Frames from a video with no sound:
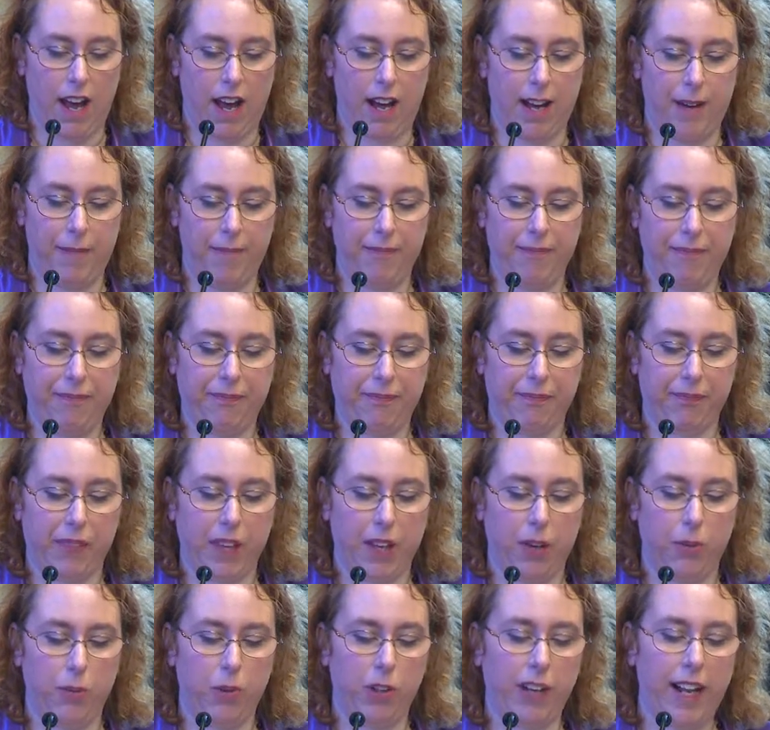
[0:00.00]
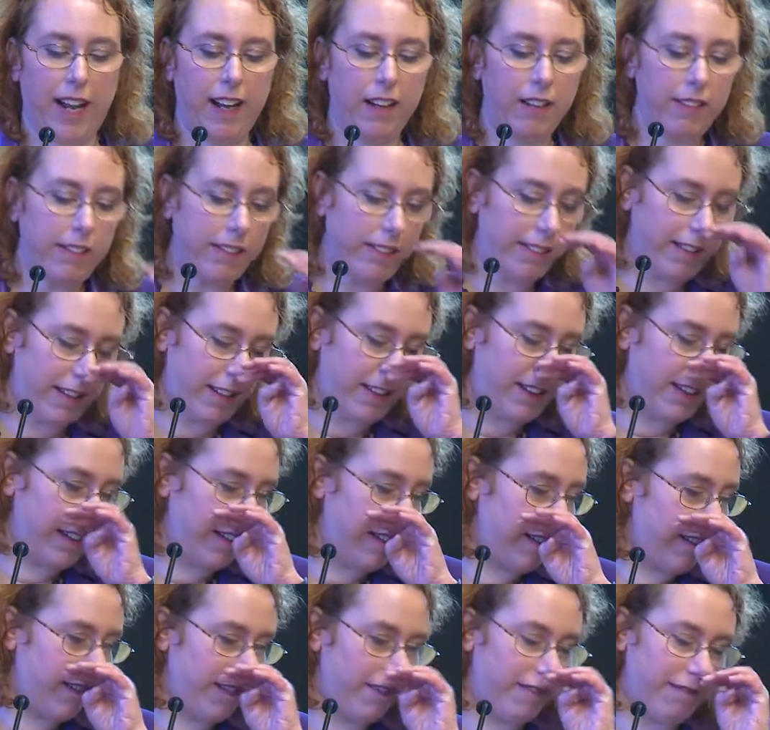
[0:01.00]
What
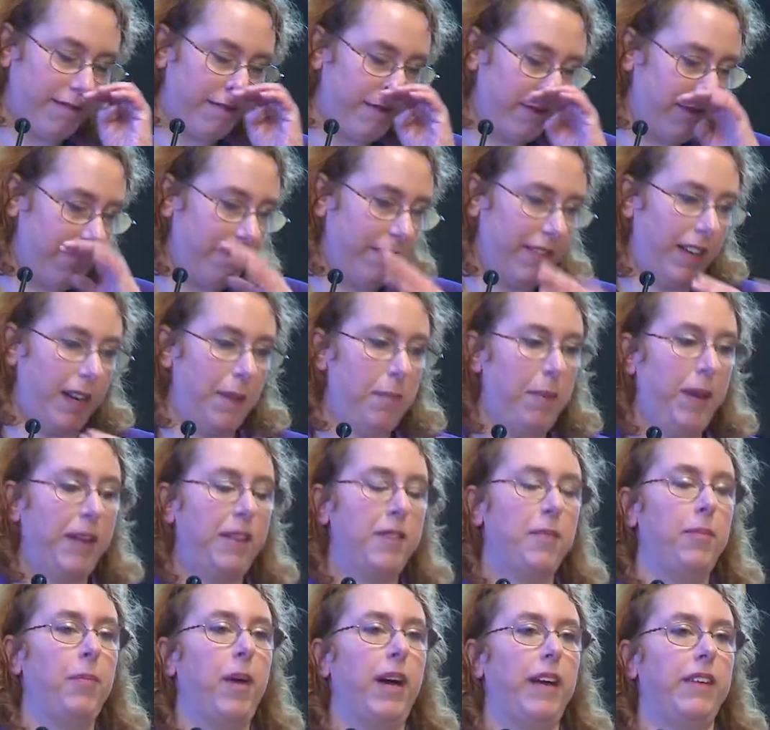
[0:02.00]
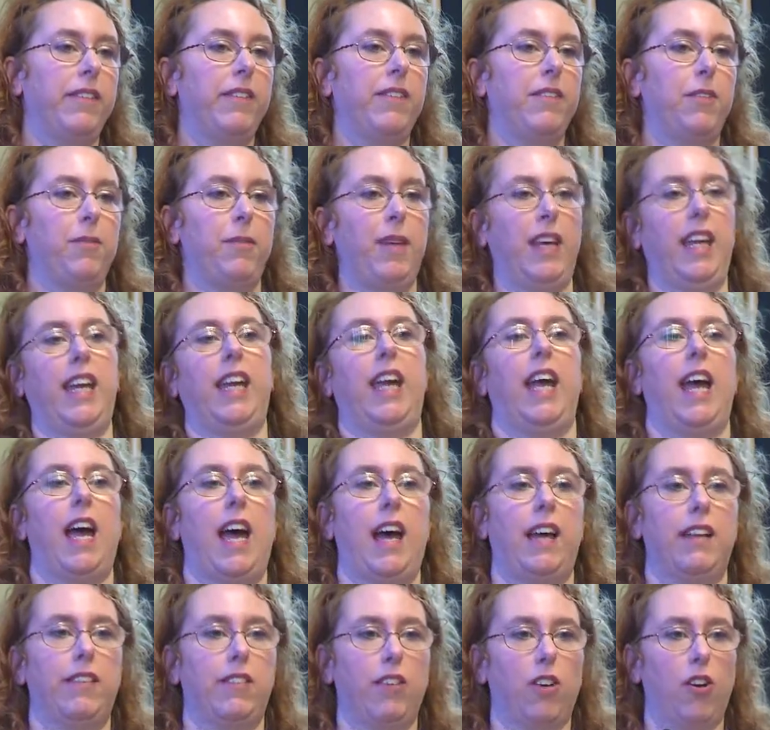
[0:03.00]
Ailsa epitomised to me
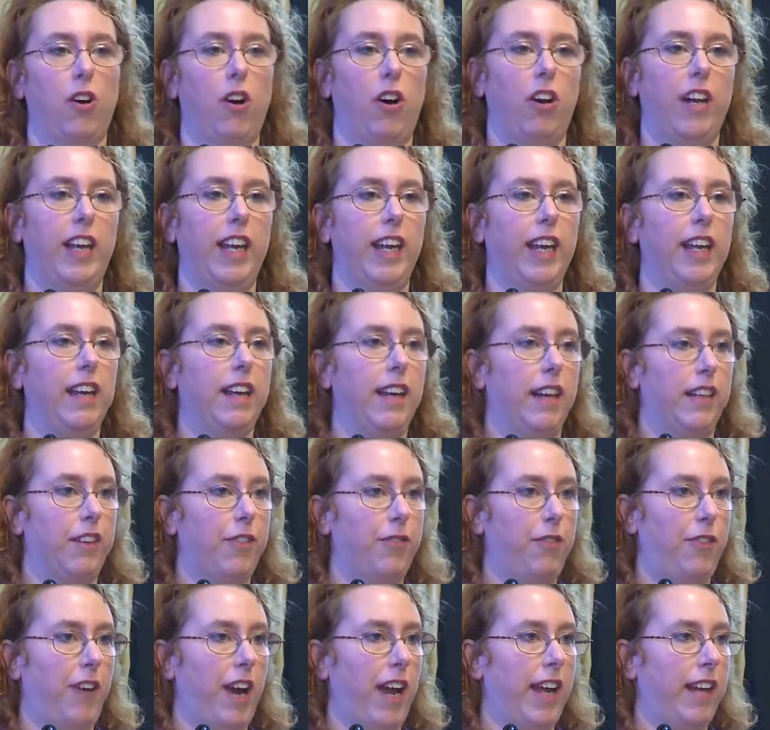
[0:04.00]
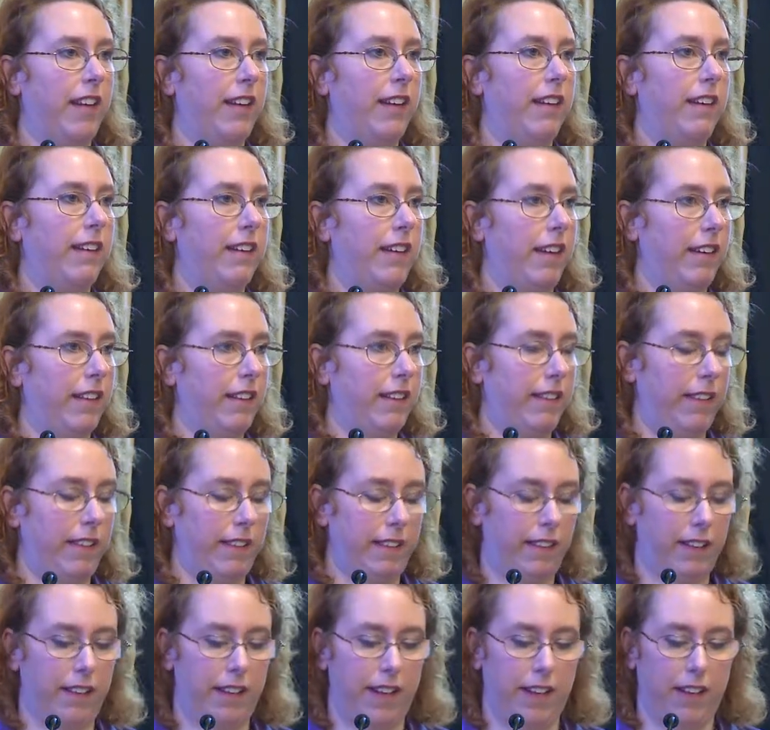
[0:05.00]
as a colleague and a friend and a
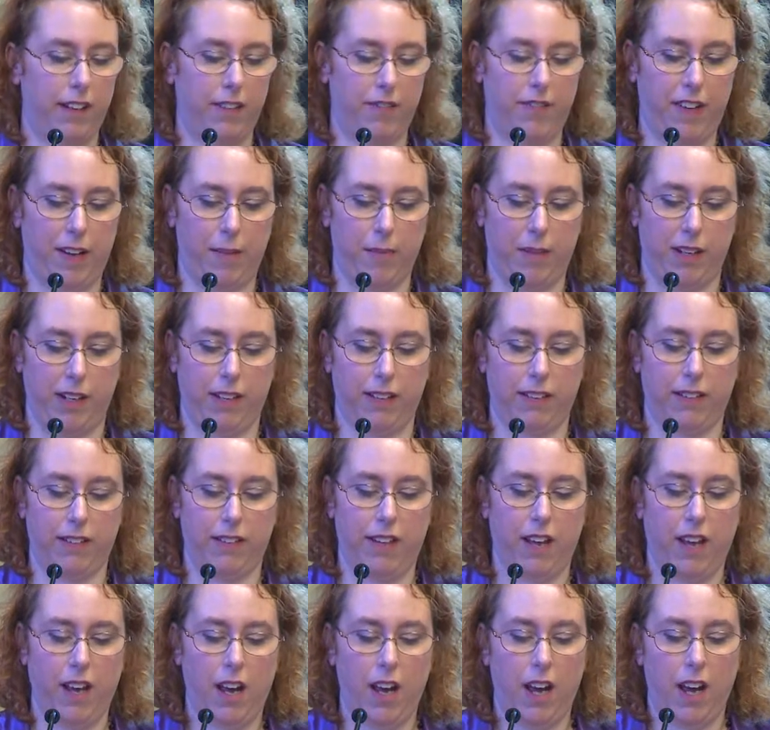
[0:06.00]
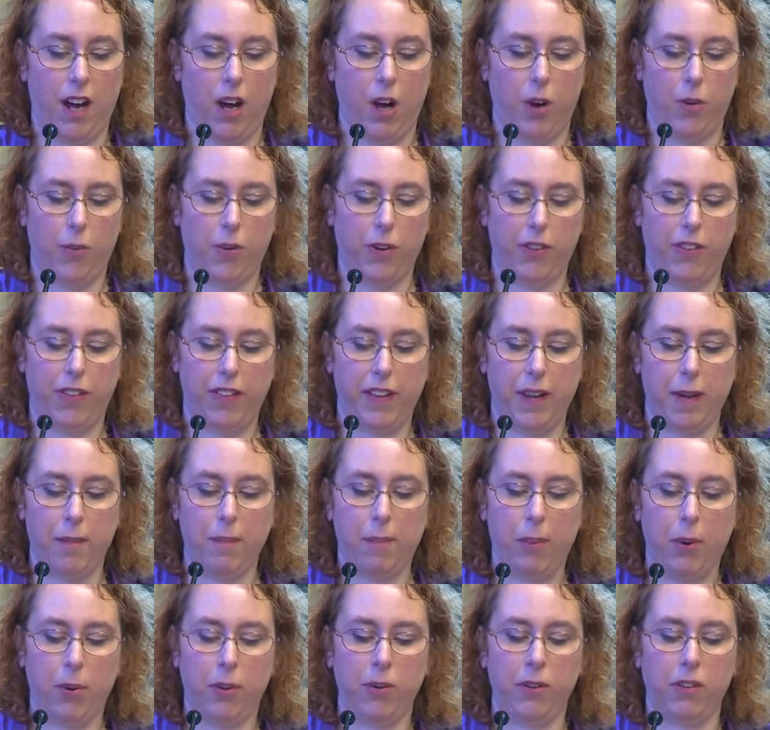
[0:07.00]
sister and a feminist was the
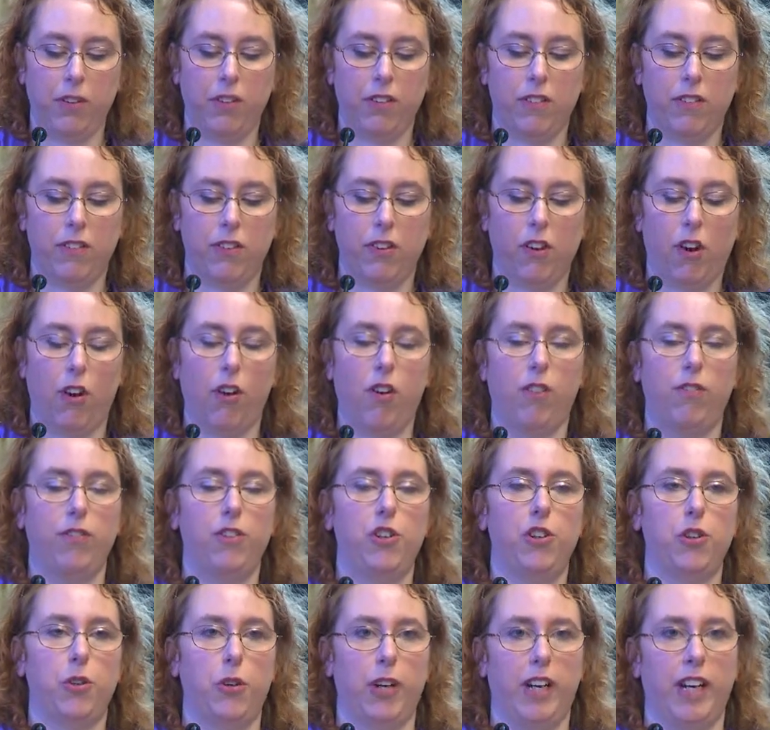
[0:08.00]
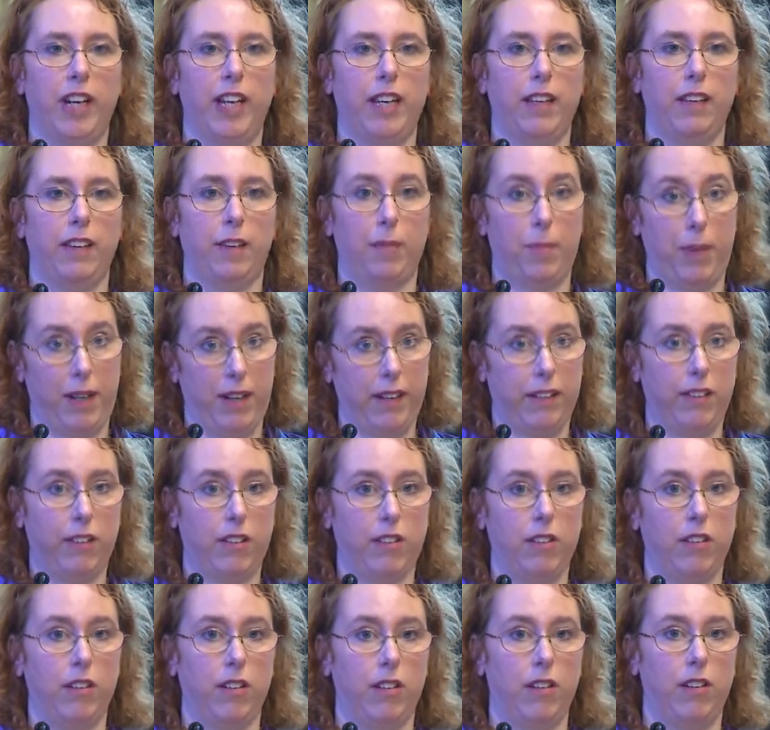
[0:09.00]
importance of joining the
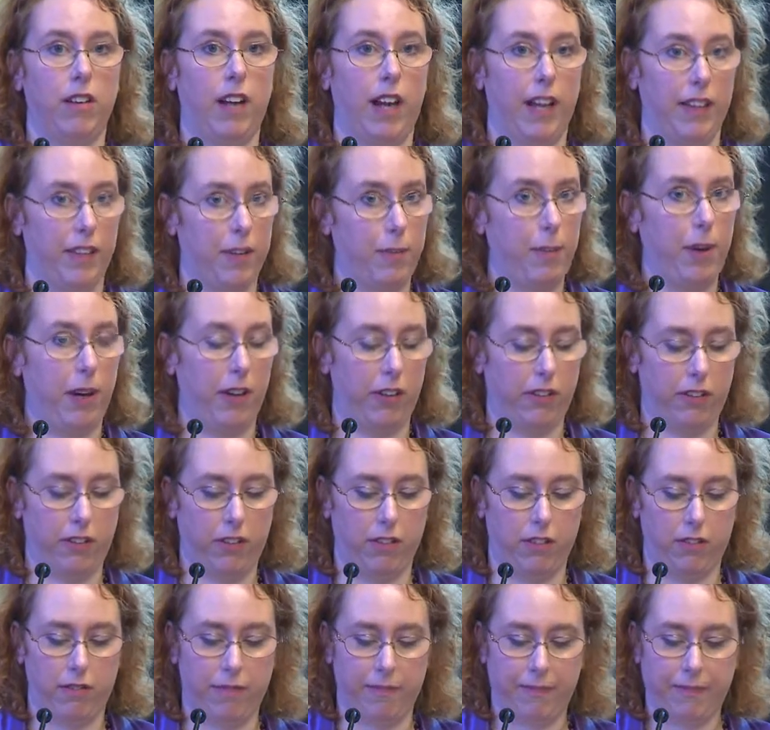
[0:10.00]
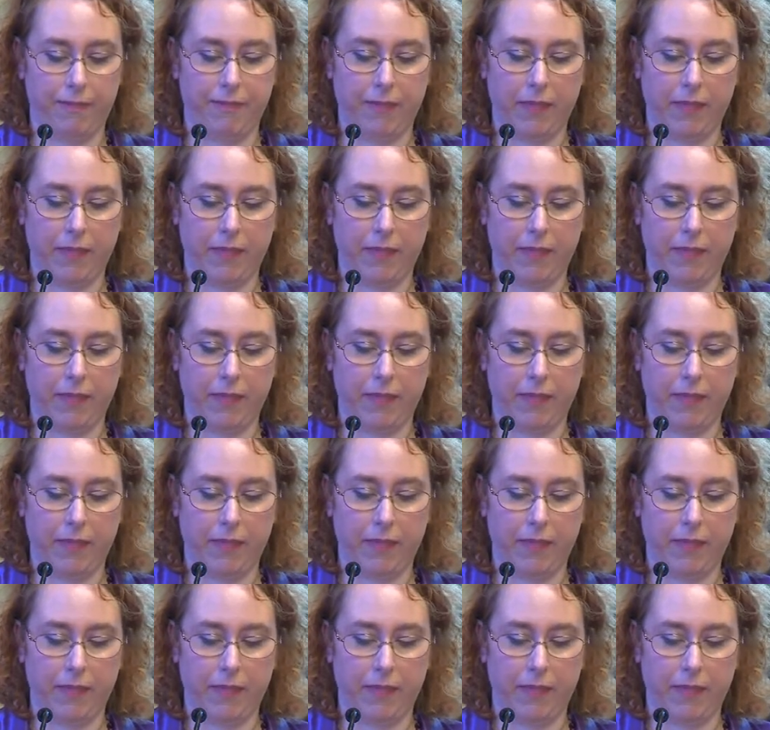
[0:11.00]
political and the personal.